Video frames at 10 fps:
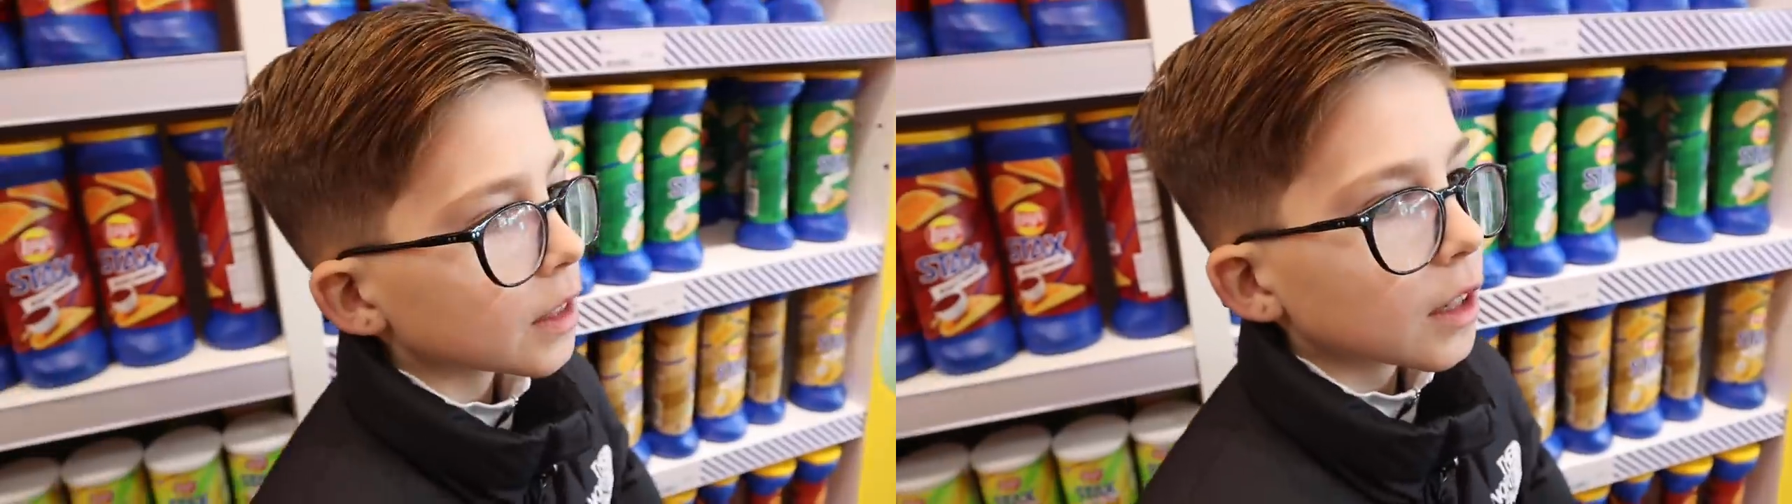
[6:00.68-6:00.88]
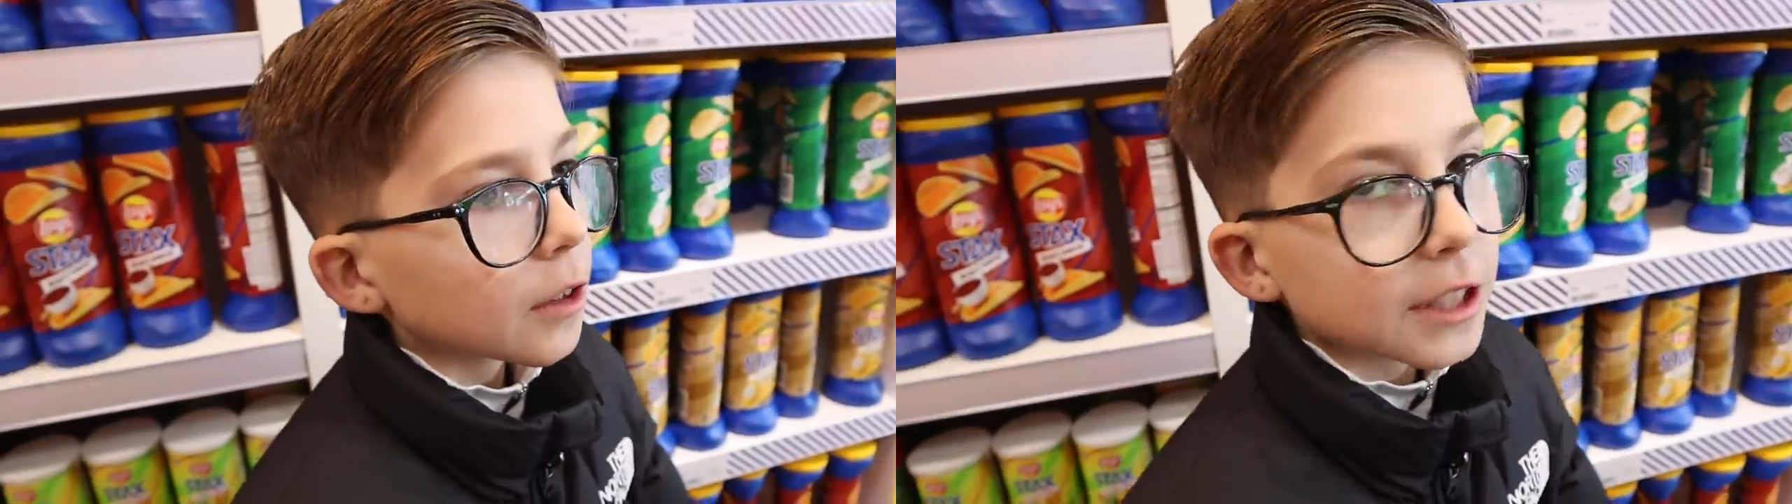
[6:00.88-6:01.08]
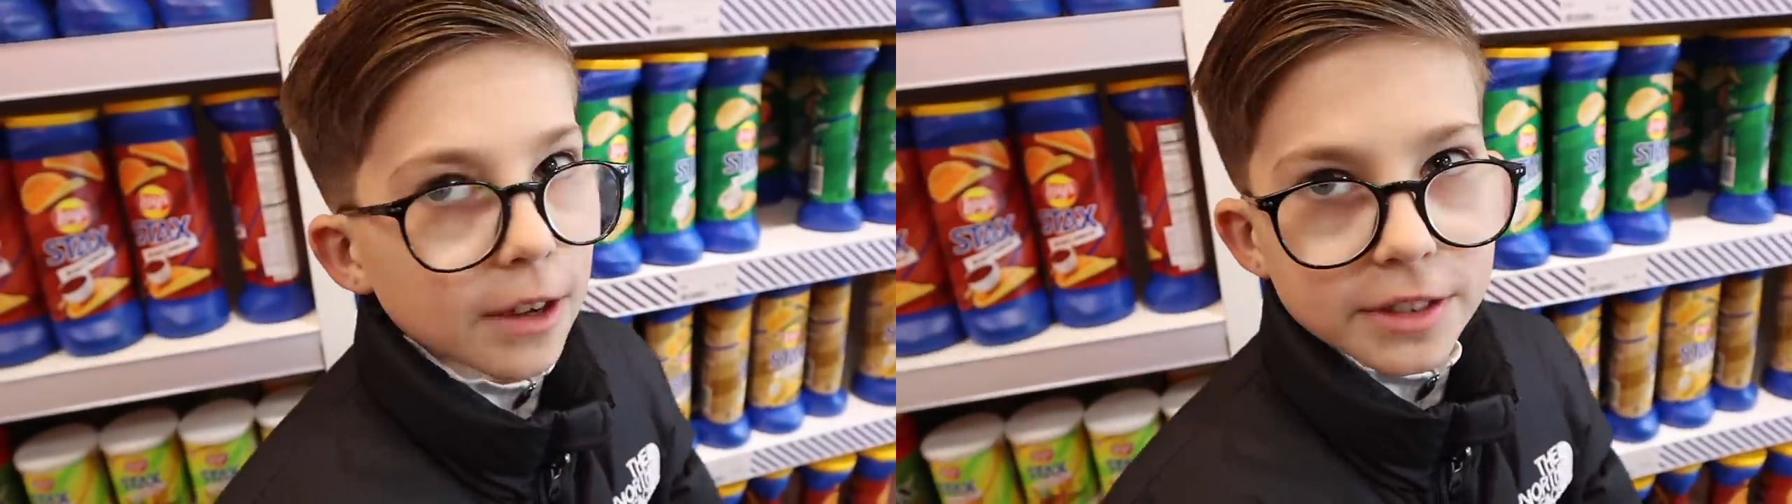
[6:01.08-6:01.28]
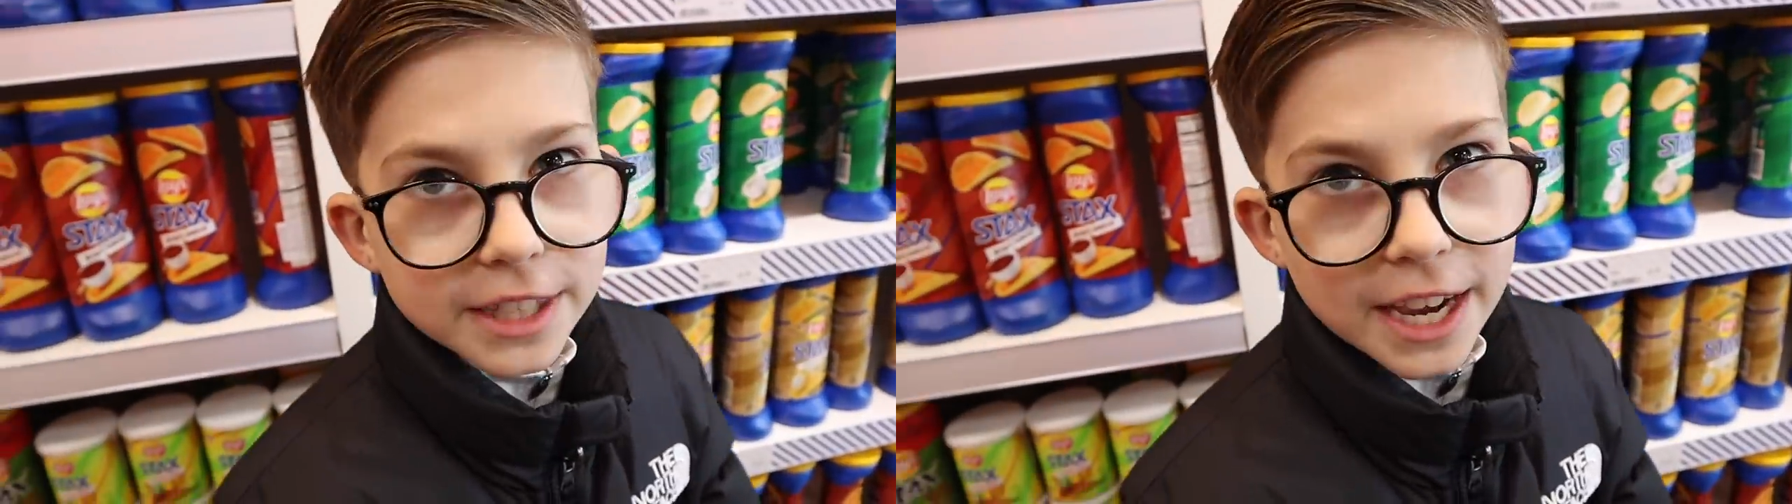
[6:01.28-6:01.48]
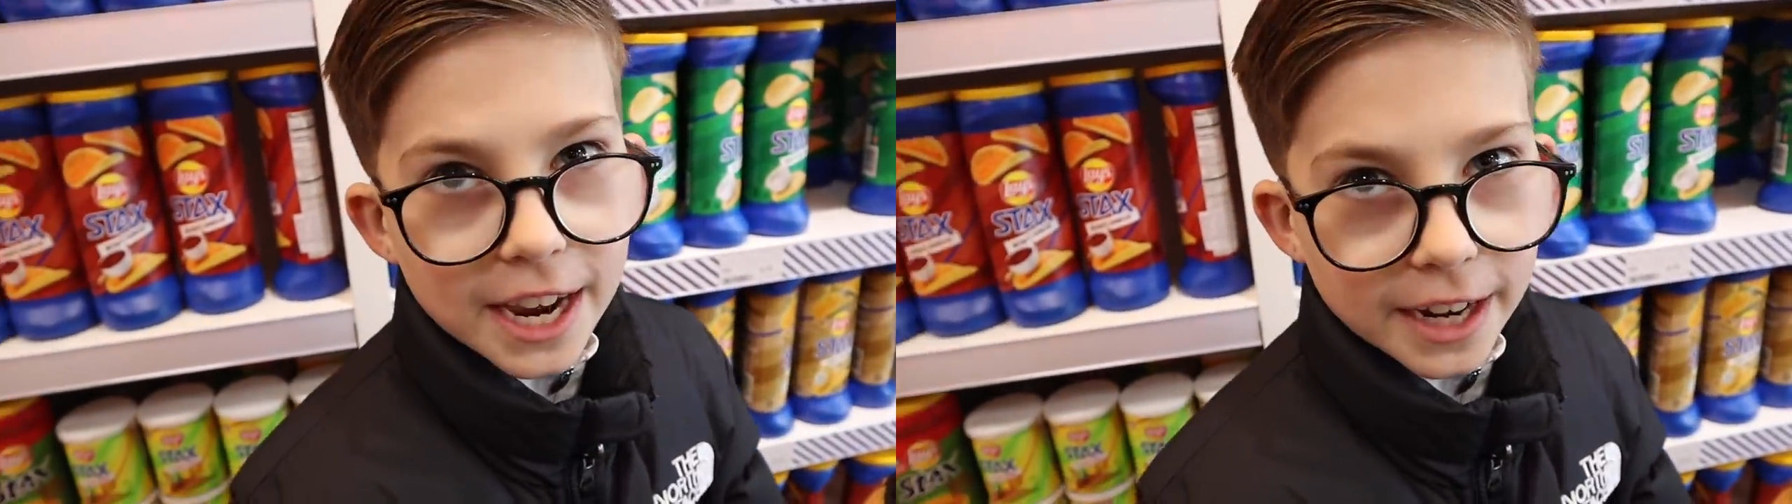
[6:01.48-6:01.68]
70,
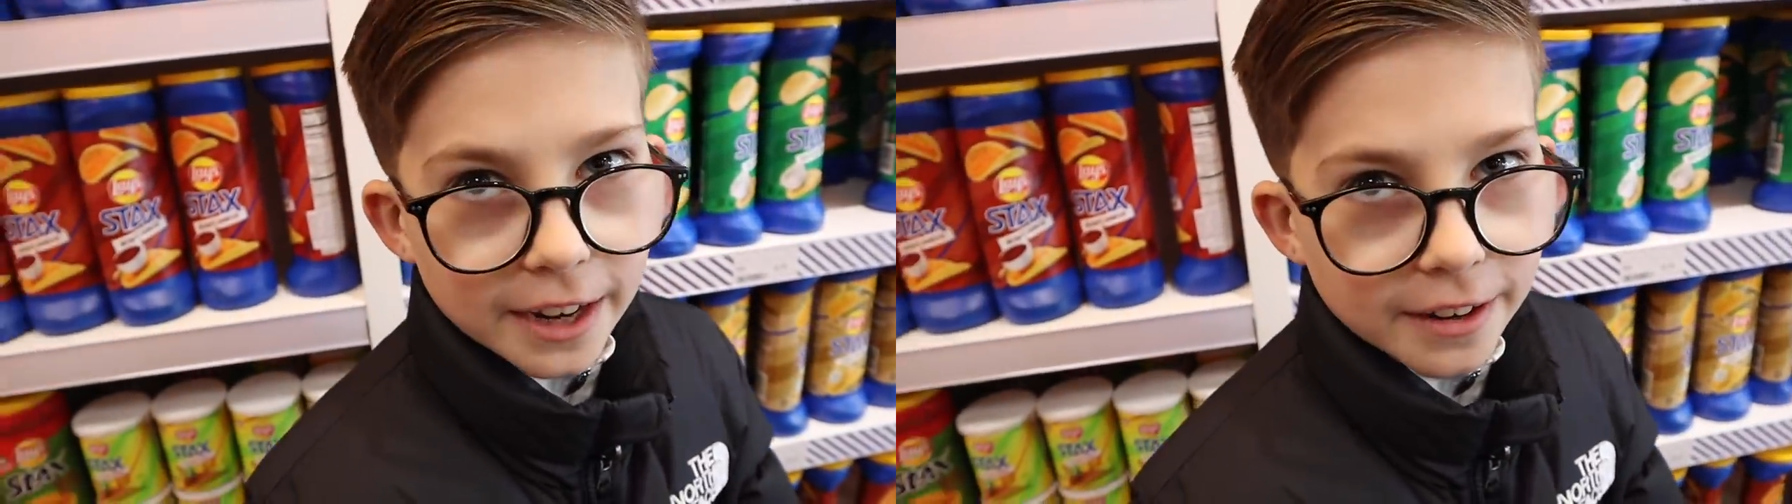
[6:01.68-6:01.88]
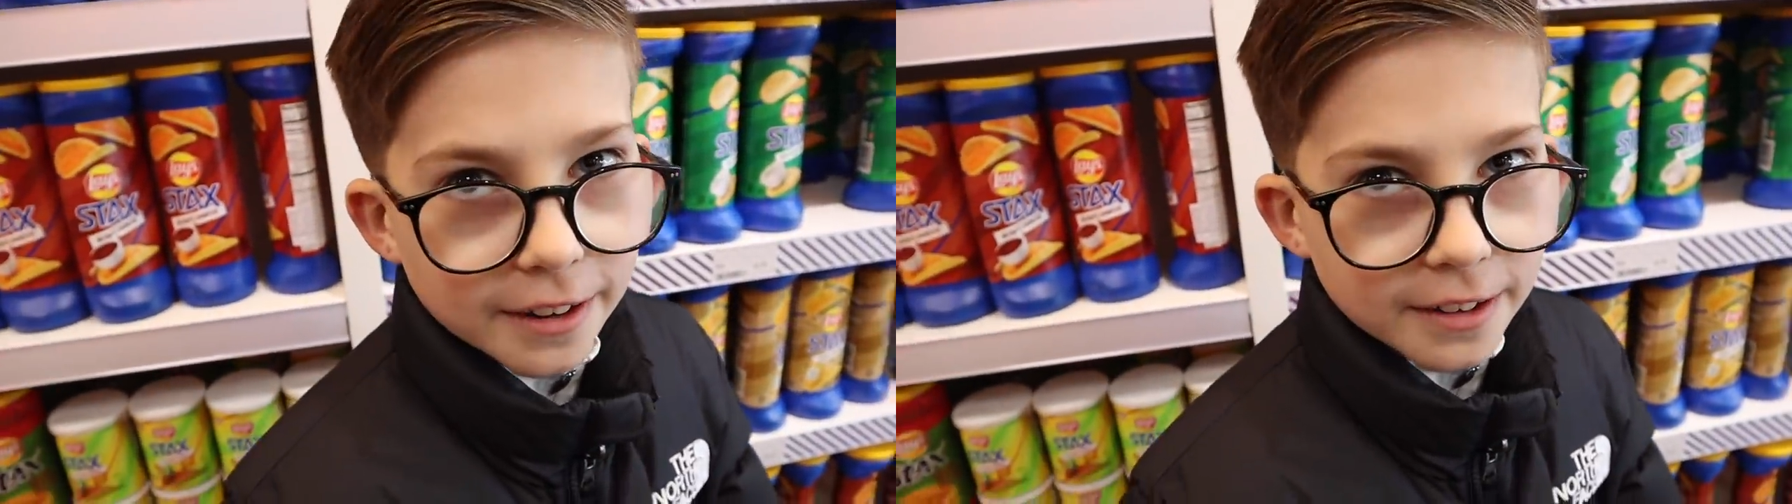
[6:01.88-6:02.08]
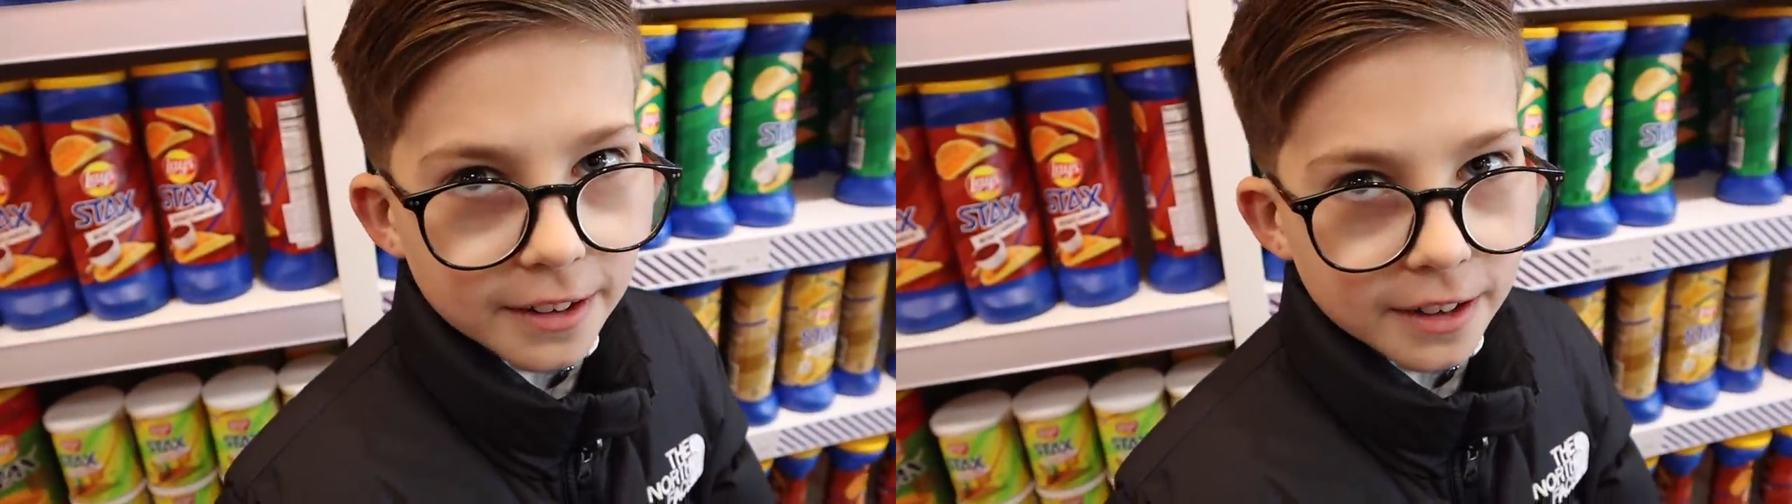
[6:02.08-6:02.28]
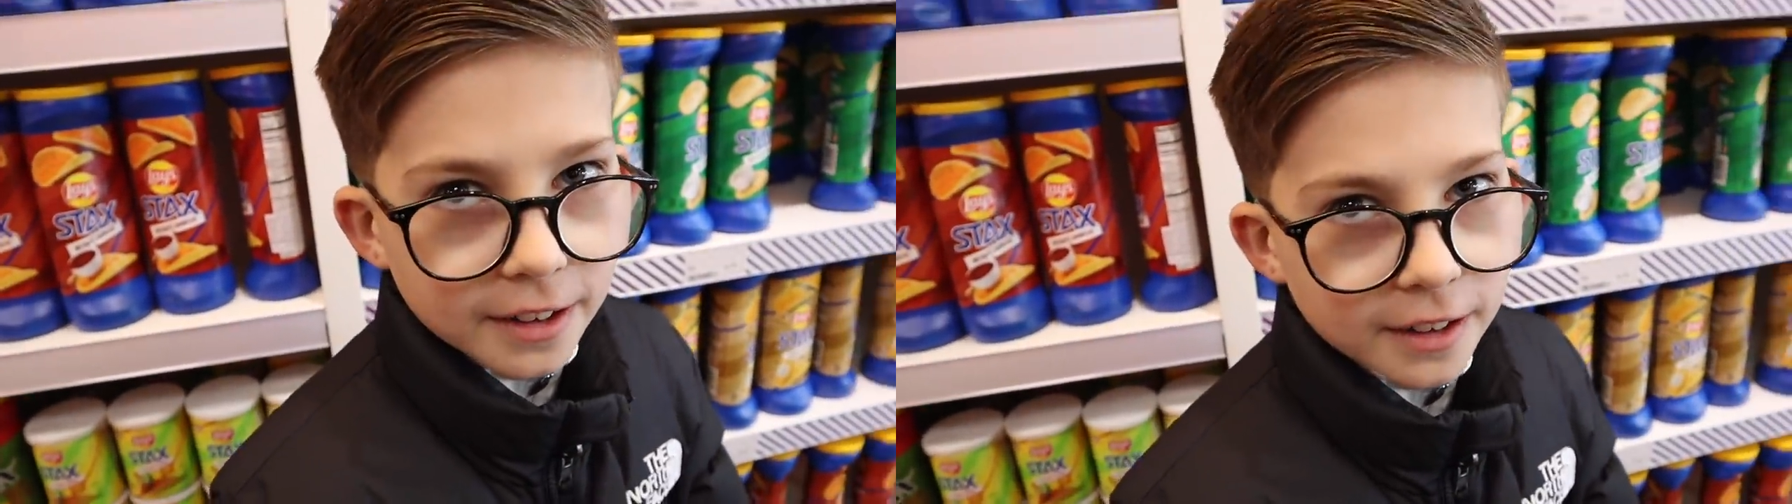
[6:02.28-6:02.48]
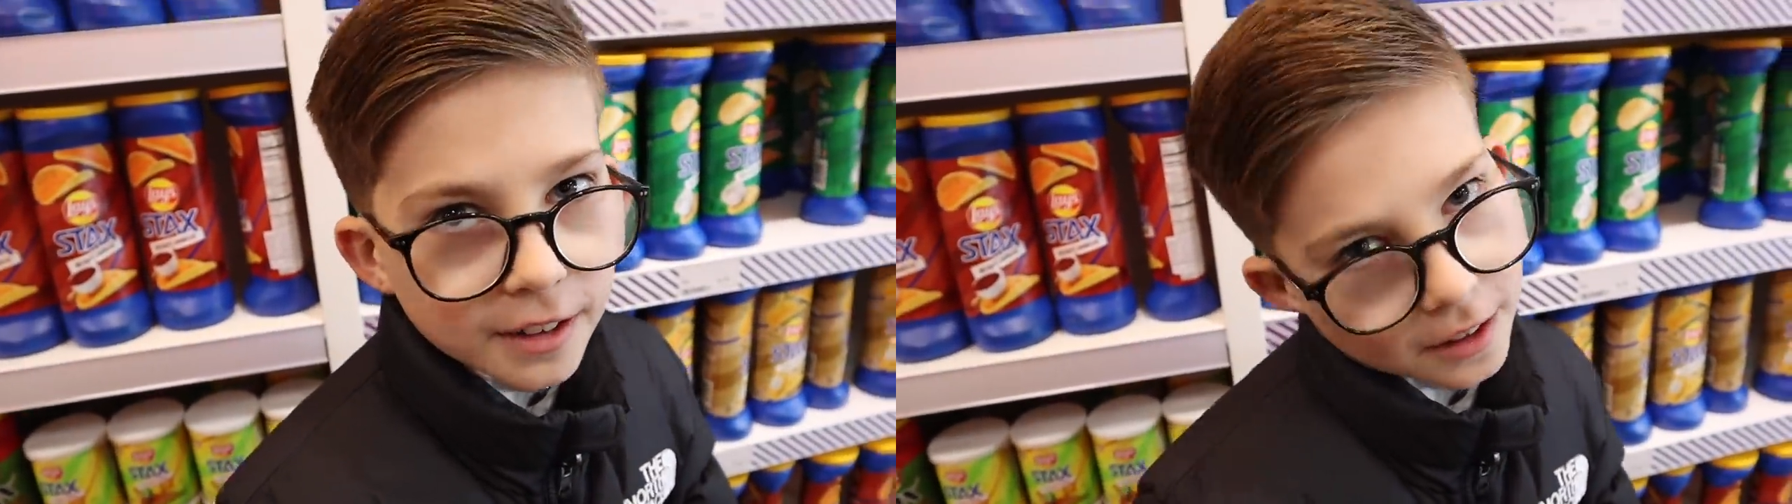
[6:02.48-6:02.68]
78. 78
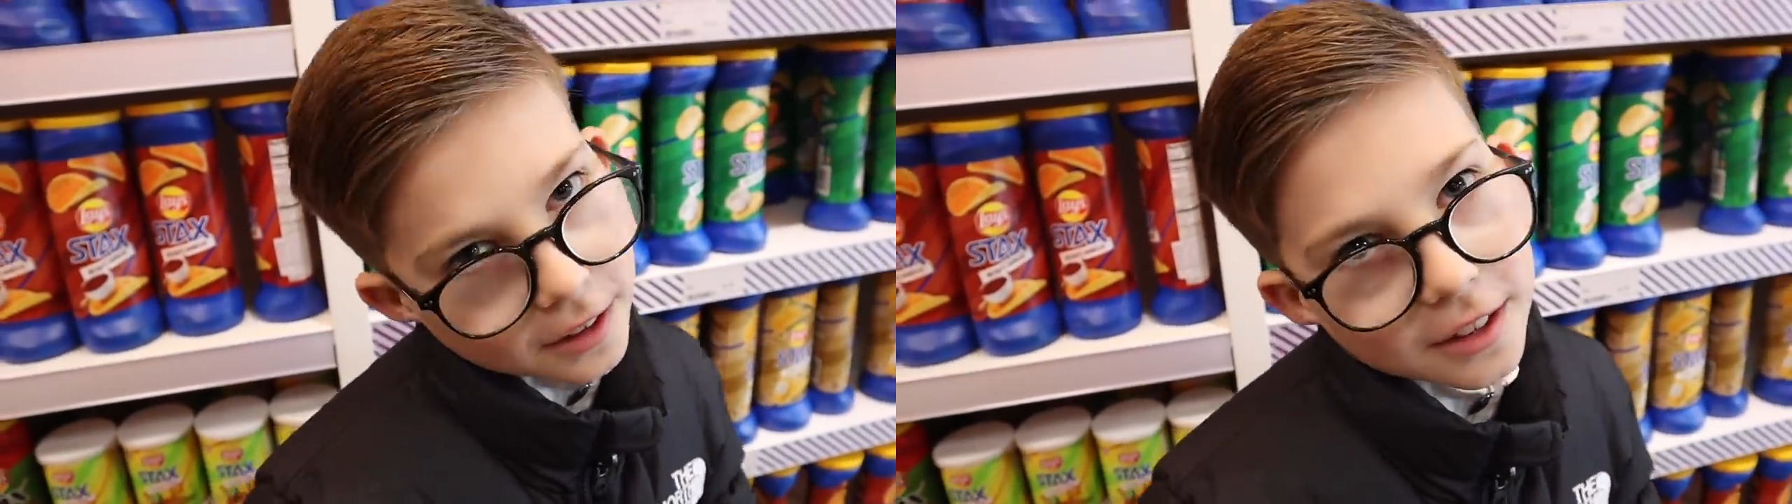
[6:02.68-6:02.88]
pound.